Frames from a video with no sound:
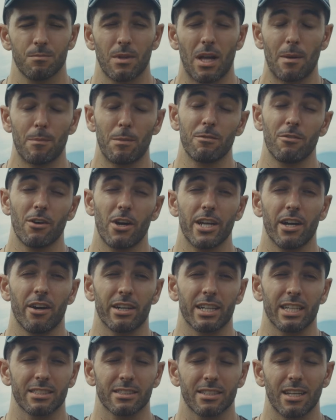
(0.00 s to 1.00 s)
I'll be very
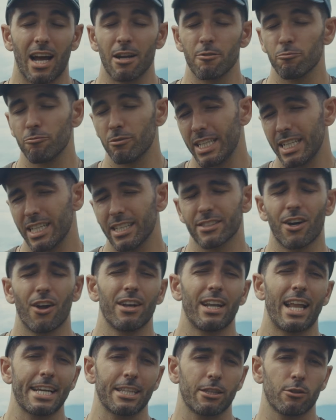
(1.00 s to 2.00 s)
honest, I really don't
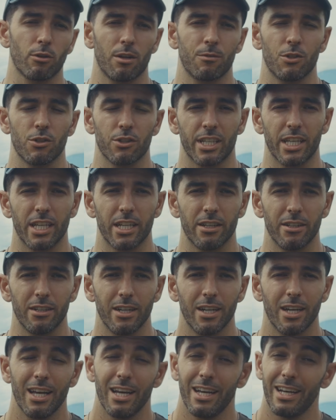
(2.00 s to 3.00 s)
like to review gear
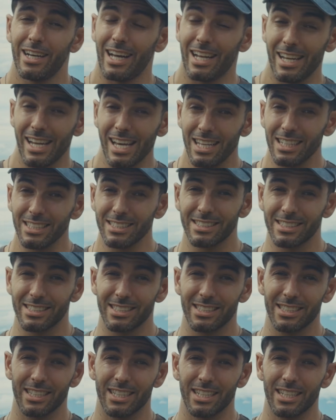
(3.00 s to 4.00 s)

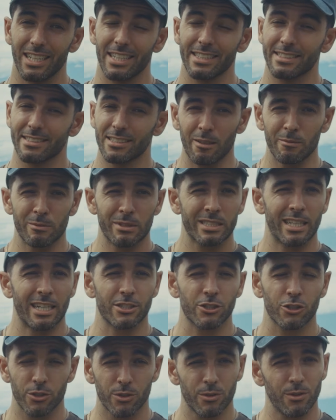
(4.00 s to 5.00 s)
unless it's something
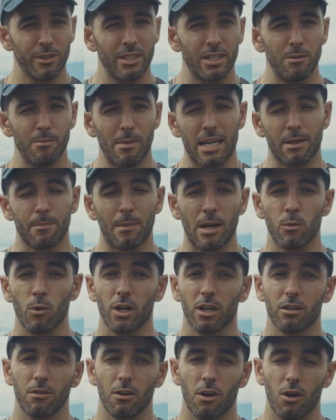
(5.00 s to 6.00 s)
that truly make my
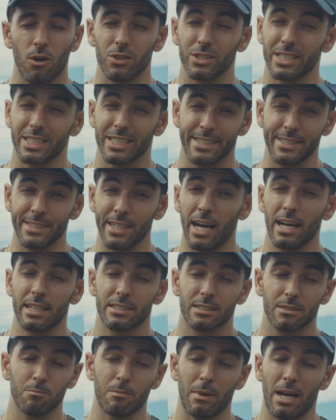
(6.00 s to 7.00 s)
workflow
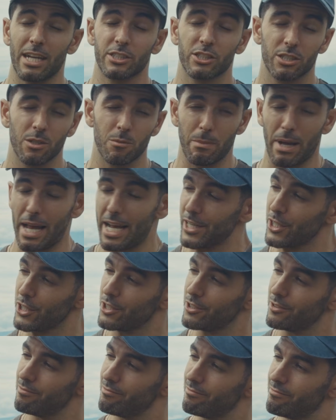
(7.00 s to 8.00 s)
that much better.
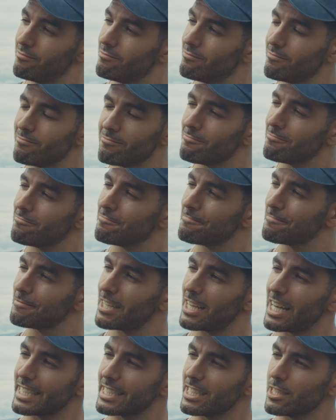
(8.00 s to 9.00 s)

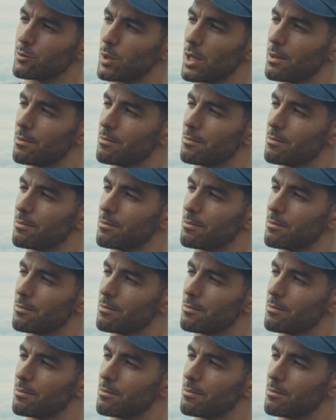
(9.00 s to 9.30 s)
Like this one.